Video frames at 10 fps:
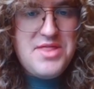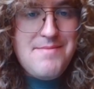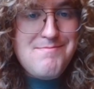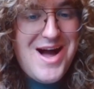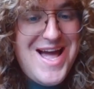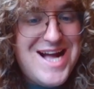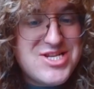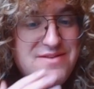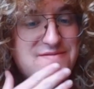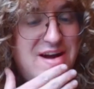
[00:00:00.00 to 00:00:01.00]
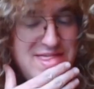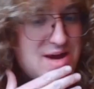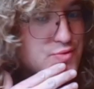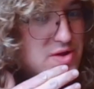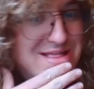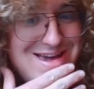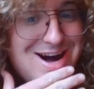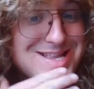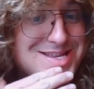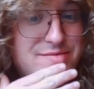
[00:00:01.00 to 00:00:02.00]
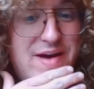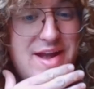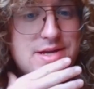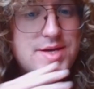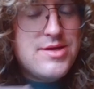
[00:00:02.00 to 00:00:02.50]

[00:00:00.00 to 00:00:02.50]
They might actually find that really hard to defend.